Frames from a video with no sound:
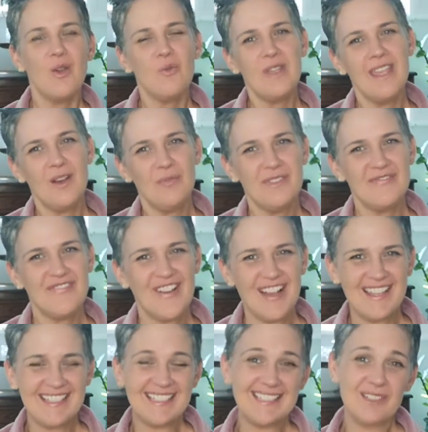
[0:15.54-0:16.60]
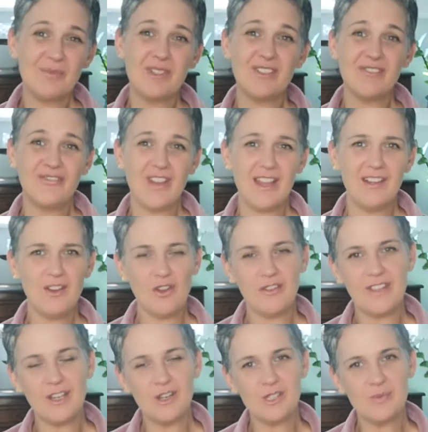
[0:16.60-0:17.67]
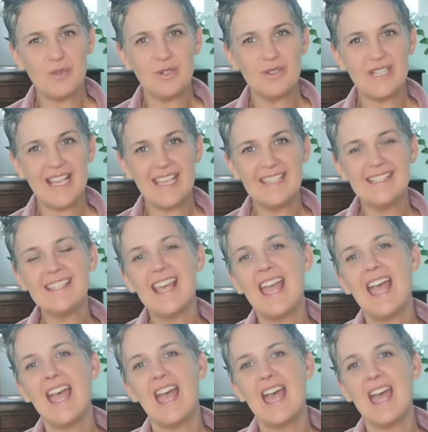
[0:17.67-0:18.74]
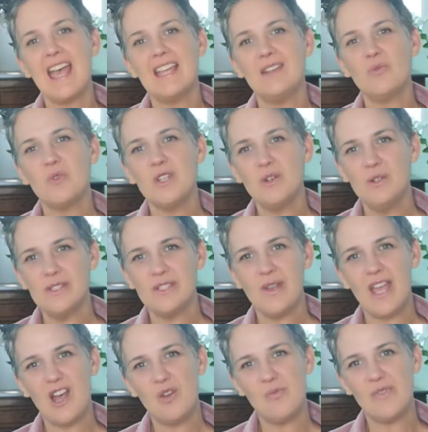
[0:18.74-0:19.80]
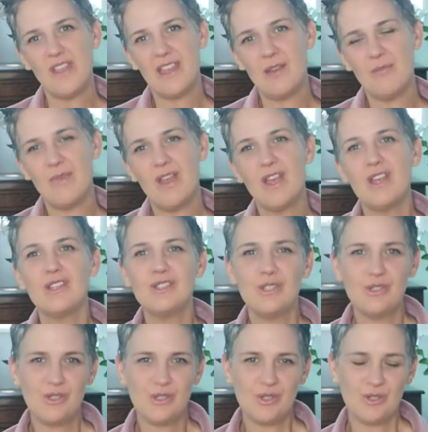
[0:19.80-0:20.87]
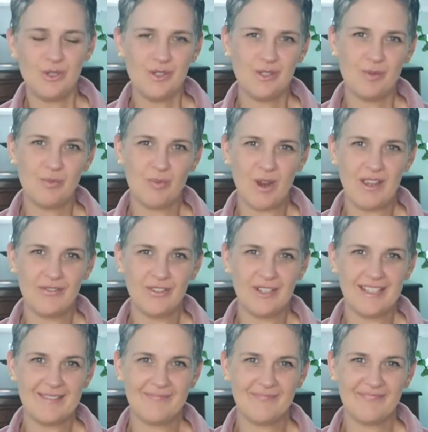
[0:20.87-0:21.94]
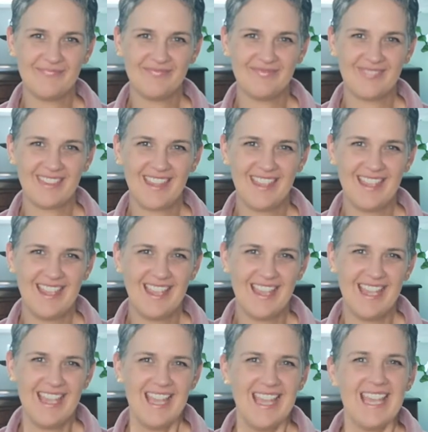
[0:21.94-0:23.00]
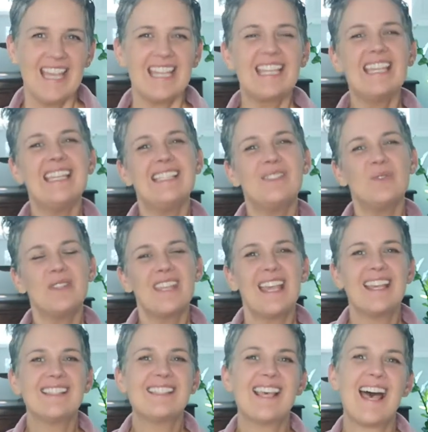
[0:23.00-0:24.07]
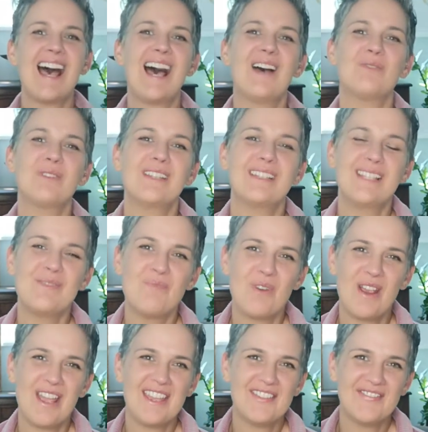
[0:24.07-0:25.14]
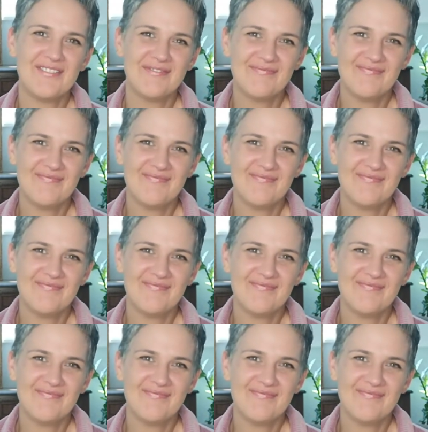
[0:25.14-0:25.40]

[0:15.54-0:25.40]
We help them find a little bit of fun on their hospital days, and we also help them to choose bravery. Kids with cancer are really brave.